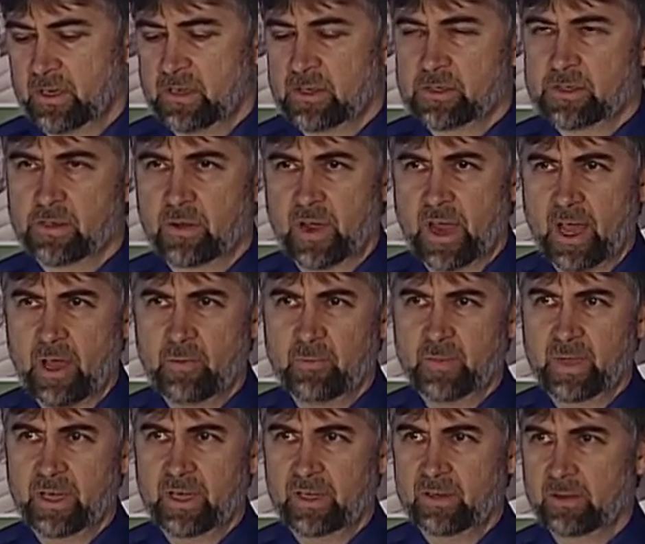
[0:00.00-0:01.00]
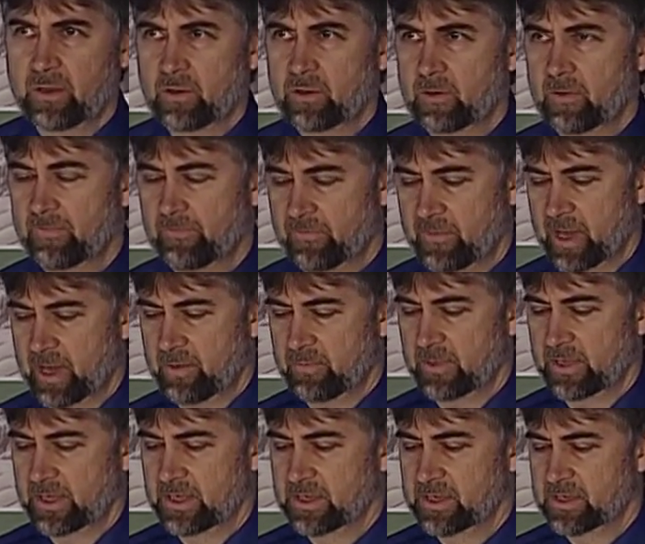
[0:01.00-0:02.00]
So how many local
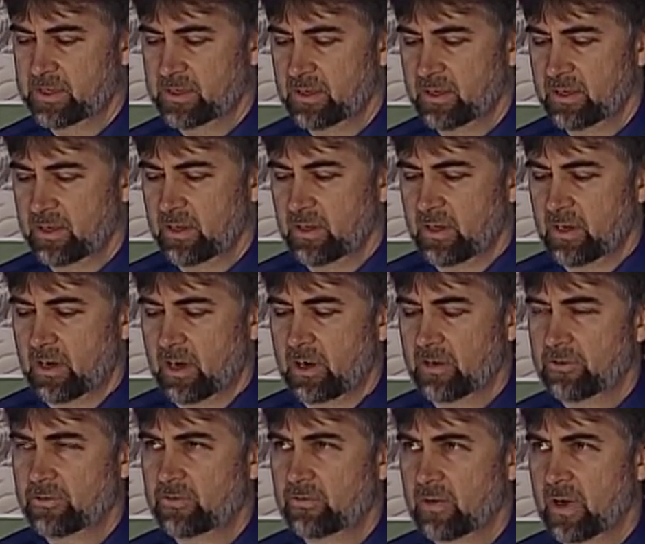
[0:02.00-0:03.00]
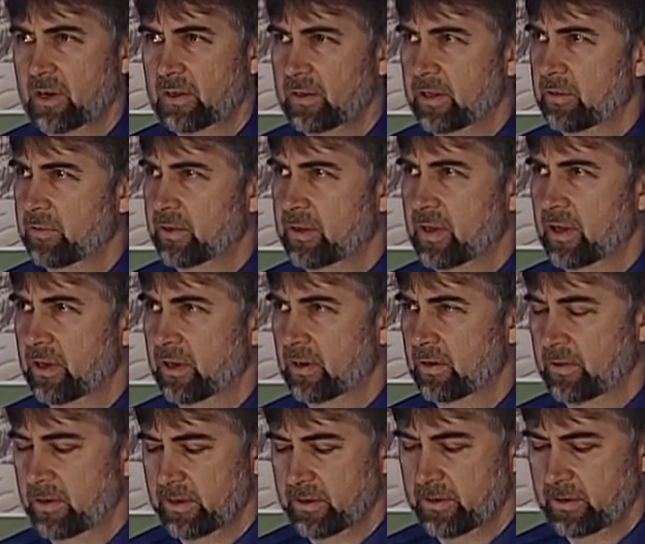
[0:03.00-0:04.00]
families are struggling with
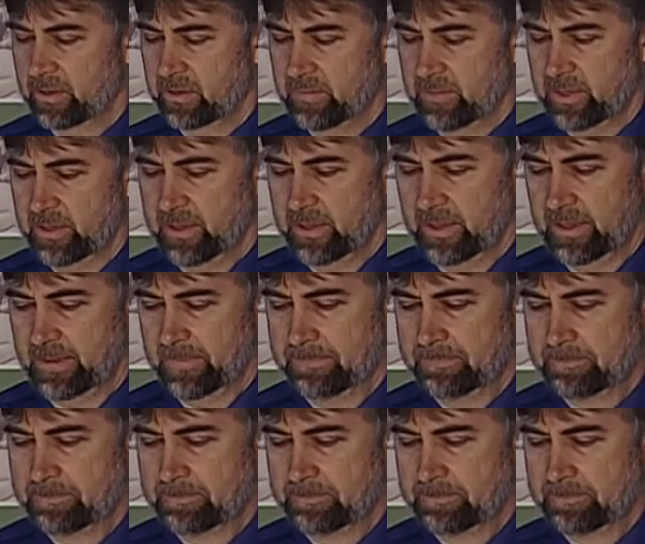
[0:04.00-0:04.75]
hunger in your community?